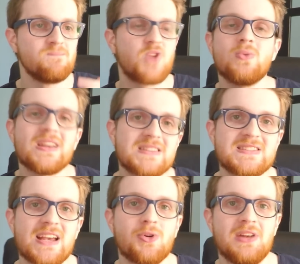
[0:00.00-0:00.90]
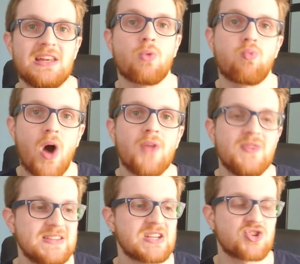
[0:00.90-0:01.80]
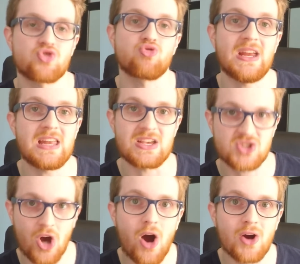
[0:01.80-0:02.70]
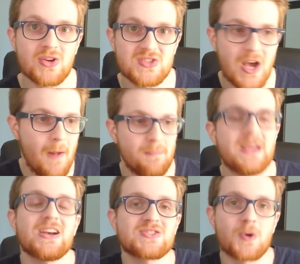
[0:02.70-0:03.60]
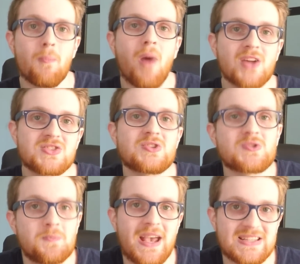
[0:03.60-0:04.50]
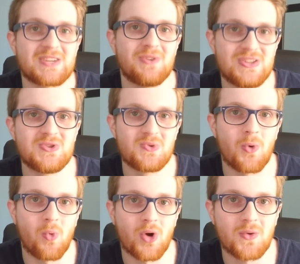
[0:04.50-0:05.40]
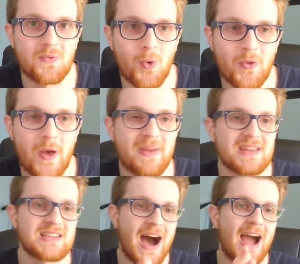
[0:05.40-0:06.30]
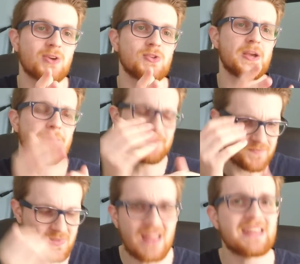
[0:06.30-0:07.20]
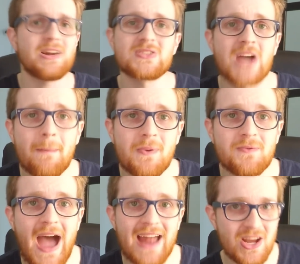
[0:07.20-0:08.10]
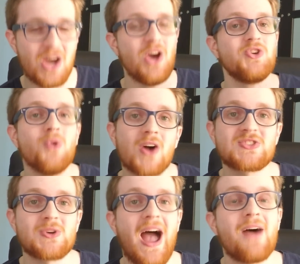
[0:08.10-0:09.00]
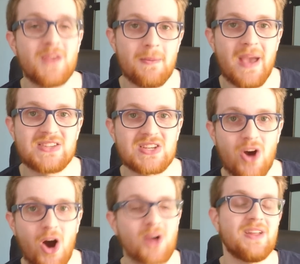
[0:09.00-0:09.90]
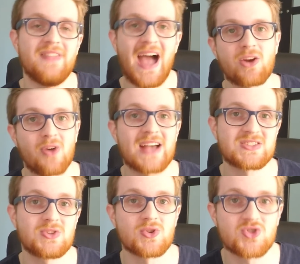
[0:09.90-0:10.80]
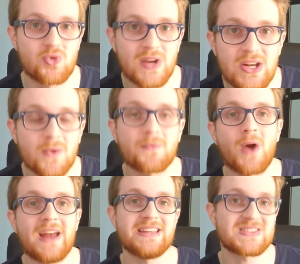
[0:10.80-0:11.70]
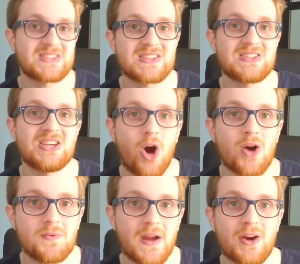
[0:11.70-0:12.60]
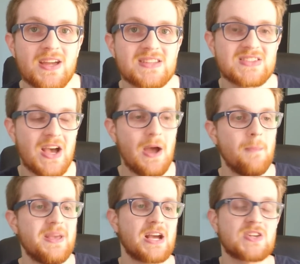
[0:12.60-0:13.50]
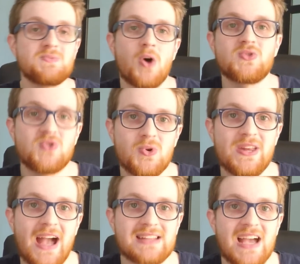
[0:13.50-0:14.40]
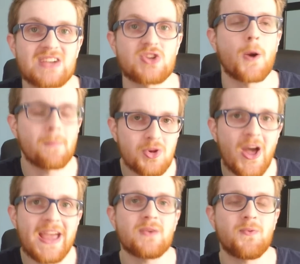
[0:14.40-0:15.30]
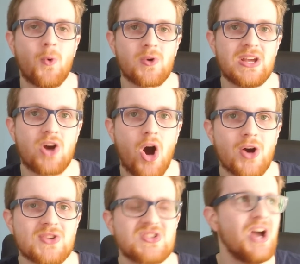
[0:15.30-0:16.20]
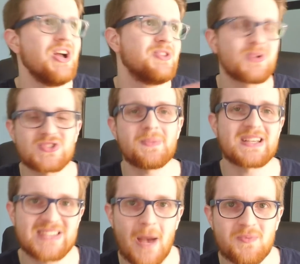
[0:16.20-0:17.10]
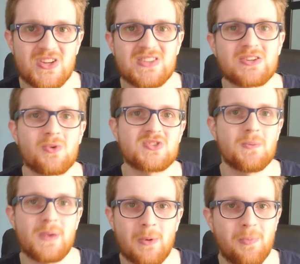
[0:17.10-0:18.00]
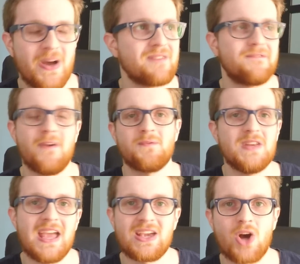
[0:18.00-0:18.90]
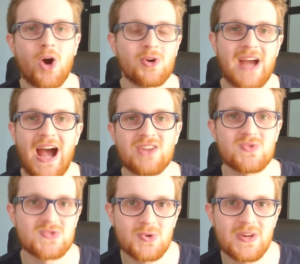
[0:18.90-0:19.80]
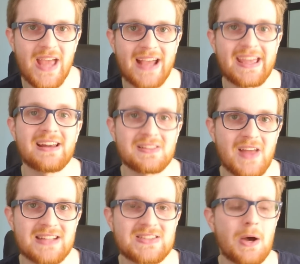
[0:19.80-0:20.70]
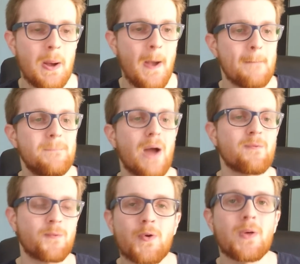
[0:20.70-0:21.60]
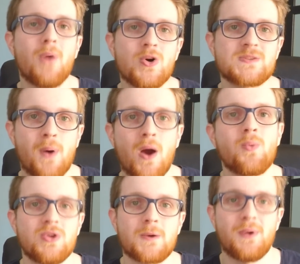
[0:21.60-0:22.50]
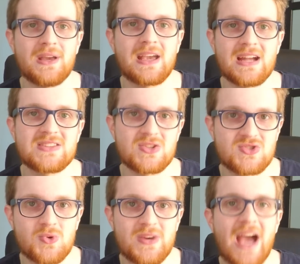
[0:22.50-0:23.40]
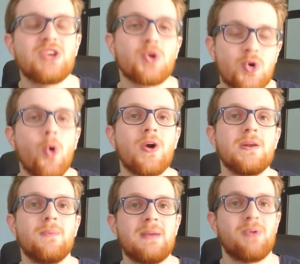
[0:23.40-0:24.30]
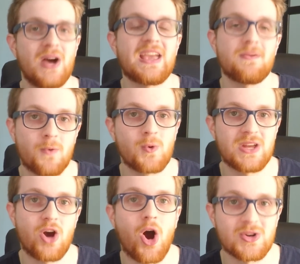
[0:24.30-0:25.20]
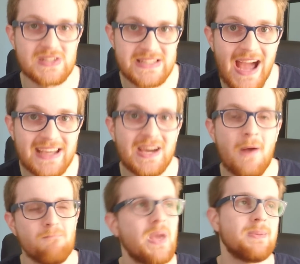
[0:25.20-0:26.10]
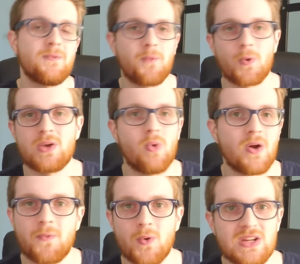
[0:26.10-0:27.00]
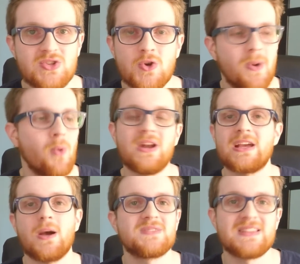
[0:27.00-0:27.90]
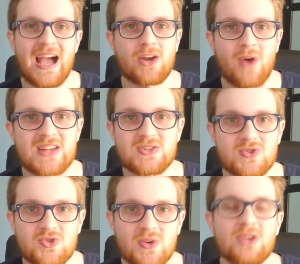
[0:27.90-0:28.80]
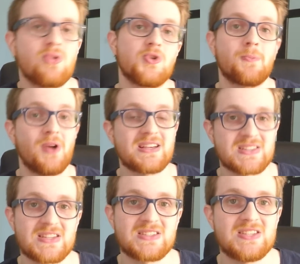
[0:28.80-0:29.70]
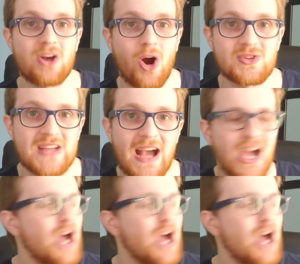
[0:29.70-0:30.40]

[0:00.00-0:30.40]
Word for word: don't necessarily need to run these extraneous cards, because their monsters basically do the work for them entirely. Now, on top of that, you also have the amazing card "And Grass Looks Greener" for any 60 card variants, because most Zodiac decks are playing 40 cards. There's some exceptions. There were some people playing 58 card Kaiju Zoodiac at Atlanta, but for the most part, when you're playing against a Zoo deck, you're going to be playing a 40 card deck, maybe 41, 42, but when it comes to "That Grass Looks Greener" and you're playing a 60 card deck,